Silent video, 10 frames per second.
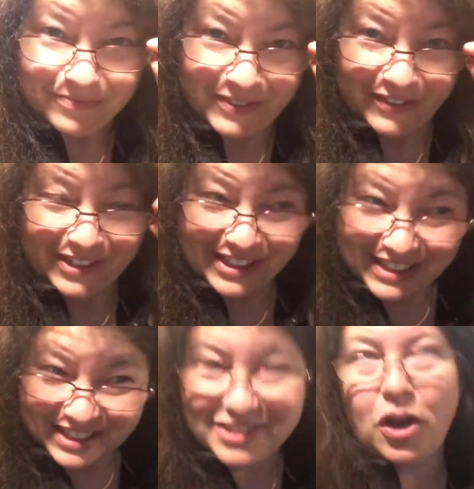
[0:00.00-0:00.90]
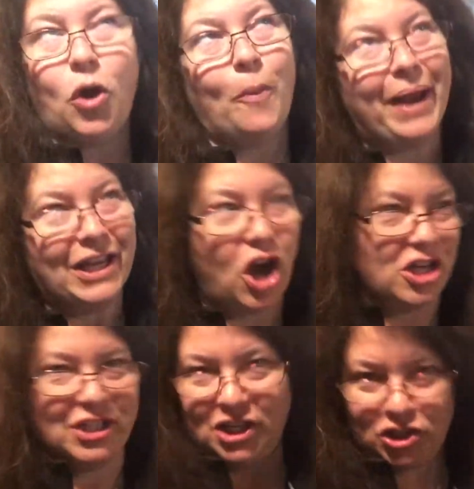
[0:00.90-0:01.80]
Very good. Oh my
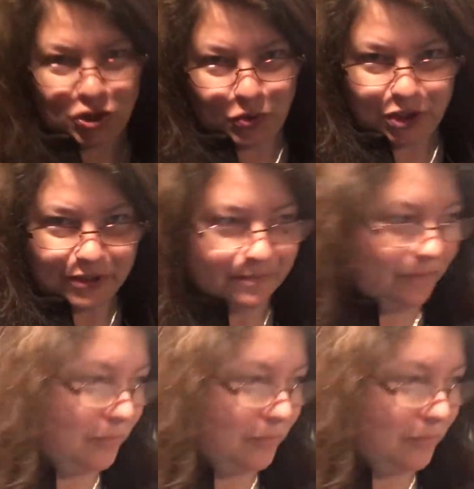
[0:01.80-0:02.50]
gosh, that is so good.